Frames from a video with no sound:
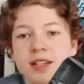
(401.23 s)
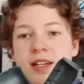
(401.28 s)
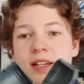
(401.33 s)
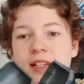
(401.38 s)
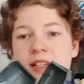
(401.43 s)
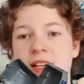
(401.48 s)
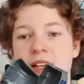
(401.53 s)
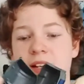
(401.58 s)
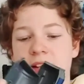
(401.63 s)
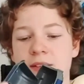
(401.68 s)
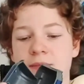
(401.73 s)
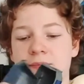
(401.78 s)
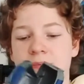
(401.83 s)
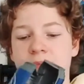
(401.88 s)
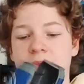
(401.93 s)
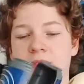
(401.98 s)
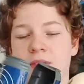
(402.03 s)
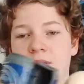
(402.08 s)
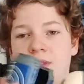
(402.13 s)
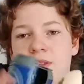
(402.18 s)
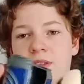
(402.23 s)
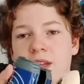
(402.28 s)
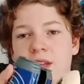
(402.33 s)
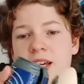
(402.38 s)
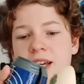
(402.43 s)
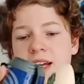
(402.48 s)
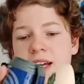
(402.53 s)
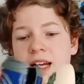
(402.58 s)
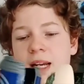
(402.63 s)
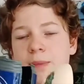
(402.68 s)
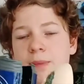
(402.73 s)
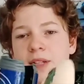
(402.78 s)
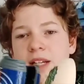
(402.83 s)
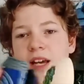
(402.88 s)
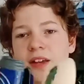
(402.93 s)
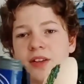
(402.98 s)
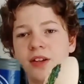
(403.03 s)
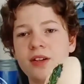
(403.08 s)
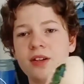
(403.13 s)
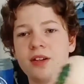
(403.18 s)
things here, they can clip
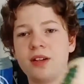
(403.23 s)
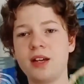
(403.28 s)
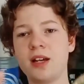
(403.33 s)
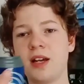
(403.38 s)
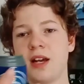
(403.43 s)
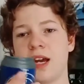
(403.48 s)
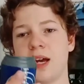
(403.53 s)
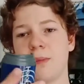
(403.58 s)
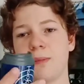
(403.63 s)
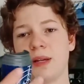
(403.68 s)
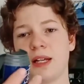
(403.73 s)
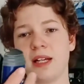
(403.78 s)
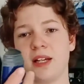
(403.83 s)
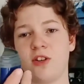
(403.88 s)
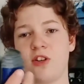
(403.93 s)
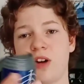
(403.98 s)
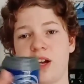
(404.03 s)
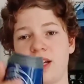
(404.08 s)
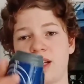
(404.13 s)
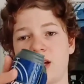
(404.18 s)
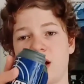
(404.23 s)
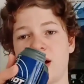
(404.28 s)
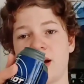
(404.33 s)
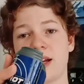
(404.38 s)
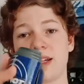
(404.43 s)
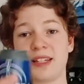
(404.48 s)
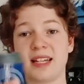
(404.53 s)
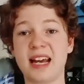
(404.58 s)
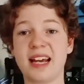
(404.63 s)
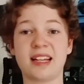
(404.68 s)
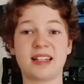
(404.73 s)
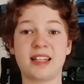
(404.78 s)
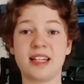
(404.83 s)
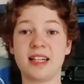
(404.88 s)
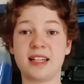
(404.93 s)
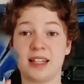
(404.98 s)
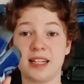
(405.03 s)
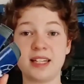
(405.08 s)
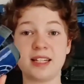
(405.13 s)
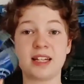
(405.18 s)
together and be great targets. Heck,
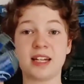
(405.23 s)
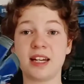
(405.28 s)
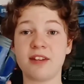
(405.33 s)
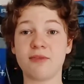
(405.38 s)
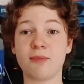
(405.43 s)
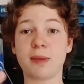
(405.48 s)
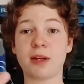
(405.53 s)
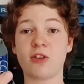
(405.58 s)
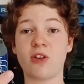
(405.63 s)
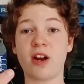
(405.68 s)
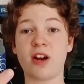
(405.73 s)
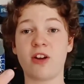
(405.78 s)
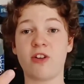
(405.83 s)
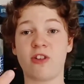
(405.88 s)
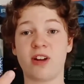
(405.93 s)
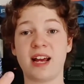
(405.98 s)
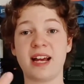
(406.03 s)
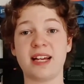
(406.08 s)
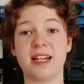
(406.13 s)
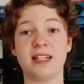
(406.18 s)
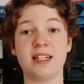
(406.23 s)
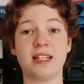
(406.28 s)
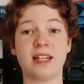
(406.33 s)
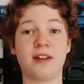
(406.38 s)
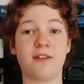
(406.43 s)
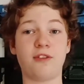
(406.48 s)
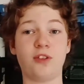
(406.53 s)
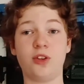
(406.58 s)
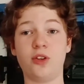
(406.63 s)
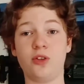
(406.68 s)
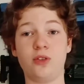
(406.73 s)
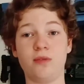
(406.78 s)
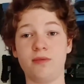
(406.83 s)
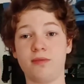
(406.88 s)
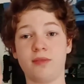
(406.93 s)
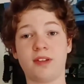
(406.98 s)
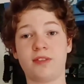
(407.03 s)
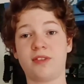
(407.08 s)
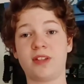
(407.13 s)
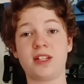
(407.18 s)
these can even be great grenades if
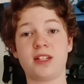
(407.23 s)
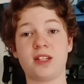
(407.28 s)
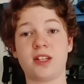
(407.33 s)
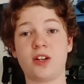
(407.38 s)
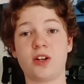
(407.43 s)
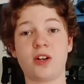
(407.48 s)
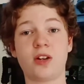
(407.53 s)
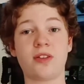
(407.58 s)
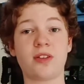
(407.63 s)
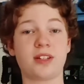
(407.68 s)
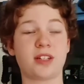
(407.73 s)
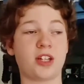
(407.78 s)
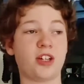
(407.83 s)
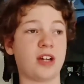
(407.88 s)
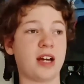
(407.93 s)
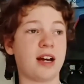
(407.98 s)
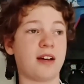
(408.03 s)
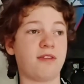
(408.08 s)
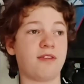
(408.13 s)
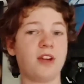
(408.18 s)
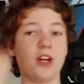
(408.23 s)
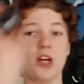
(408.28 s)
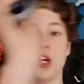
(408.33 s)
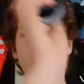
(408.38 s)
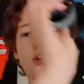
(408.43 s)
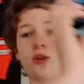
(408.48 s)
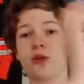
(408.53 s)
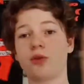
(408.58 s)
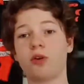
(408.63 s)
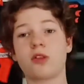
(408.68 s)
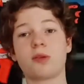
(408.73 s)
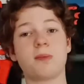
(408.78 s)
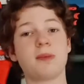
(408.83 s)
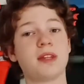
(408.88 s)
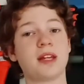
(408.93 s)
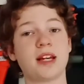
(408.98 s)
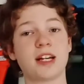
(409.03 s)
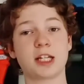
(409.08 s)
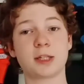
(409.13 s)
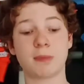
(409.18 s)
these are the only things that you have. You throw them and
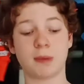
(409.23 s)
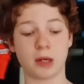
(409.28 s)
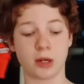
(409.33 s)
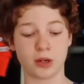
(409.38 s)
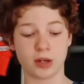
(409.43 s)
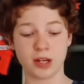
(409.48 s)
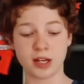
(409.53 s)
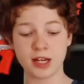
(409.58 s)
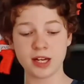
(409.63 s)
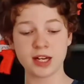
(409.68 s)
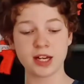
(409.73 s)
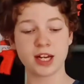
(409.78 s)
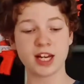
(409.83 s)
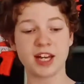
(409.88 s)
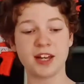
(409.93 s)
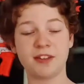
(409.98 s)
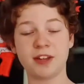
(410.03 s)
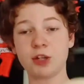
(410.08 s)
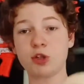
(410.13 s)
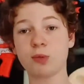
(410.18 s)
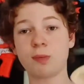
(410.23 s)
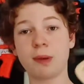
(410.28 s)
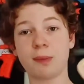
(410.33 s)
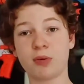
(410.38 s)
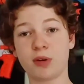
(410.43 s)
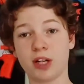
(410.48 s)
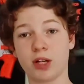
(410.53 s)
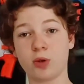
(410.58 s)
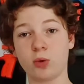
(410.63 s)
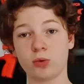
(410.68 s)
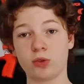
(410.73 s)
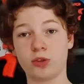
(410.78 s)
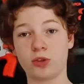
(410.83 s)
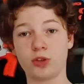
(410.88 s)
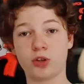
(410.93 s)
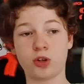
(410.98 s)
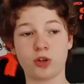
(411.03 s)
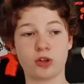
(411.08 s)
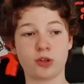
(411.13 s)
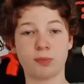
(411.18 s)
they explode. These would be pretty cool
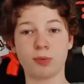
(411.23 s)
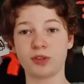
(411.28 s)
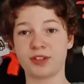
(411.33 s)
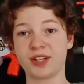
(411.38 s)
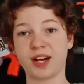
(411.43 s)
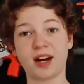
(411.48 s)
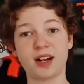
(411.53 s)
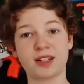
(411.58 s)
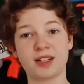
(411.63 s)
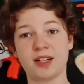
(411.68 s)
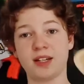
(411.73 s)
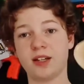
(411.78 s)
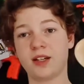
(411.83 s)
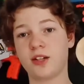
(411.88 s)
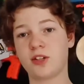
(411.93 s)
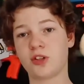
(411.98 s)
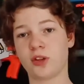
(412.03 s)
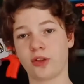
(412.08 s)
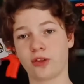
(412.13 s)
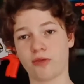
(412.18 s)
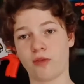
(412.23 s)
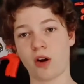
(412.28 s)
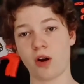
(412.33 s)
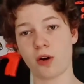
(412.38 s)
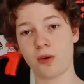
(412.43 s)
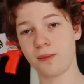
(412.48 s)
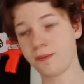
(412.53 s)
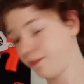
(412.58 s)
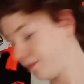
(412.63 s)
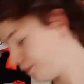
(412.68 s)
too to put darts in to throw.